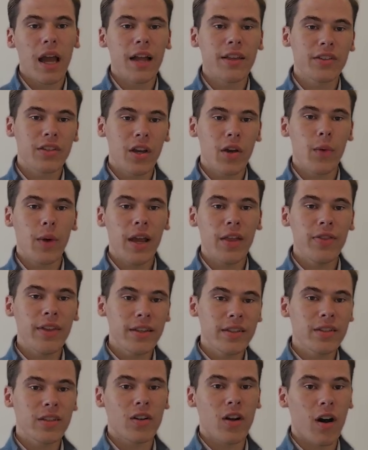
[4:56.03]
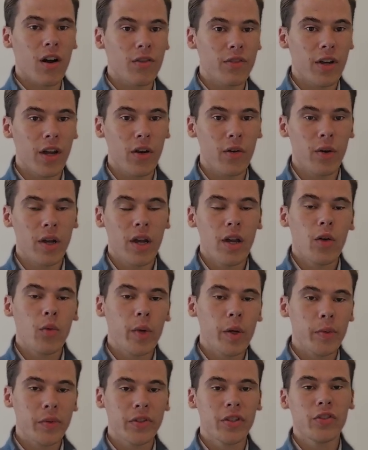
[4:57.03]
And so in this scenario,
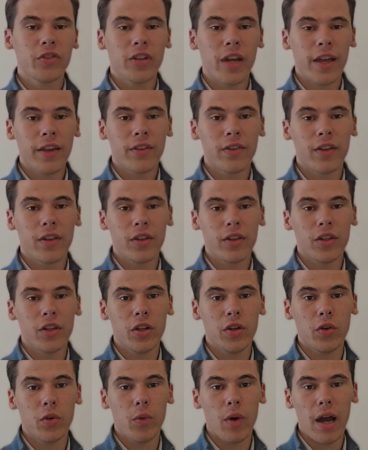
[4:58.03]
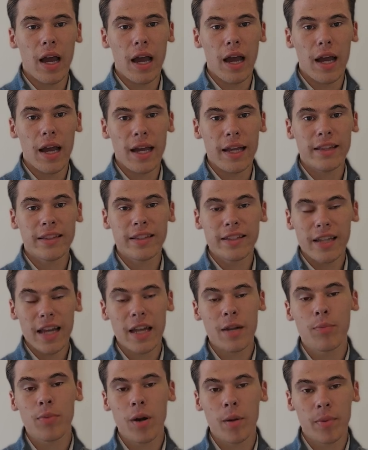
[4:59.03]
we would suggest that you
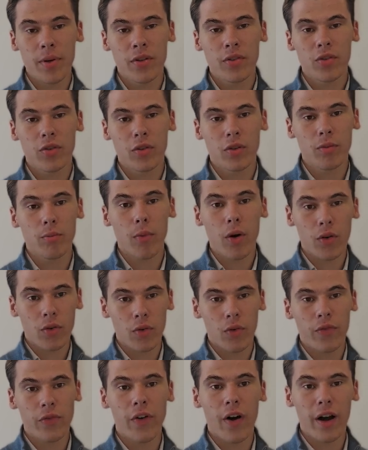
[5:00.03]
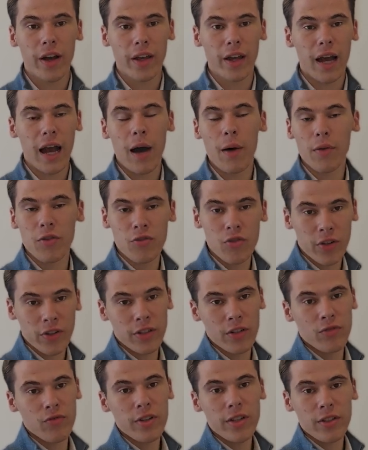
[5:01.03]
instead publish your model via our
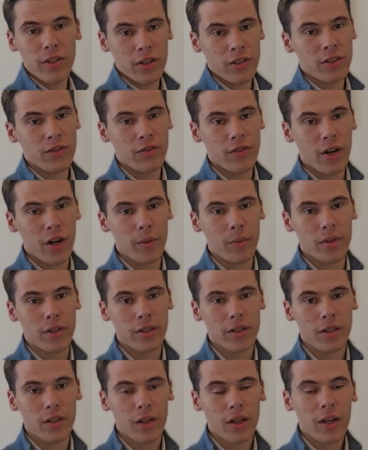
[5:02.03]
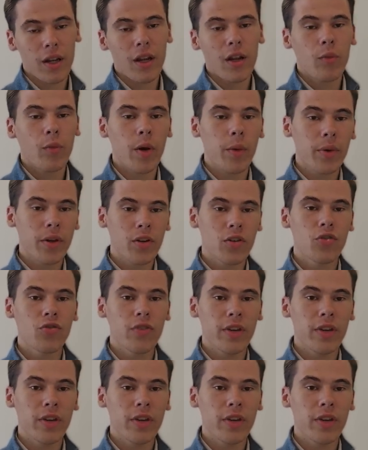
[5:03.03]
trusted research environment, where we can